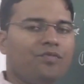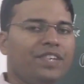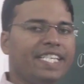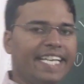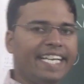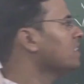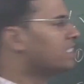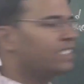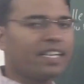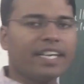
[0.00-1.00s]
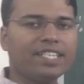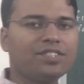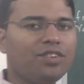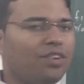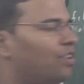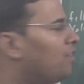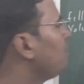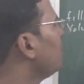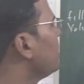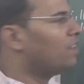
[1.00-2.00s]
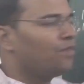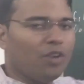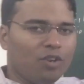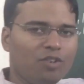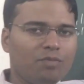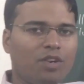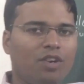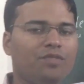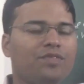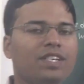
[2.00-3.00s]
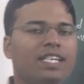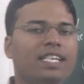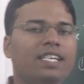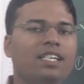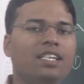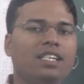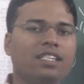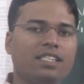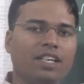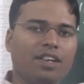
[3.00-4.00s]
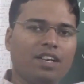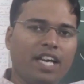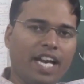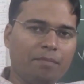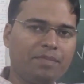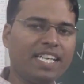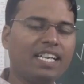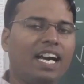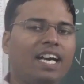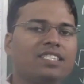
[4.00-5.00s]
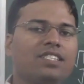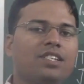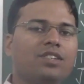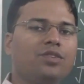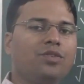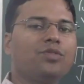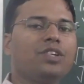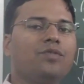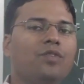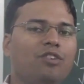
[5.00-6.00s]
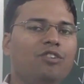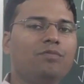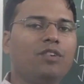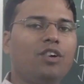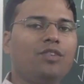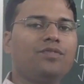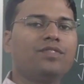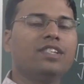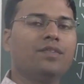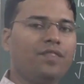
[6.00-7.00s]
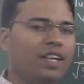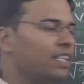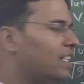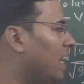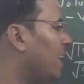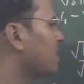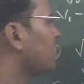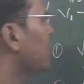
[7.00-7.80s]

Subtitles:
we need the ratio of volume of the empty glass to the volume of the filled glass.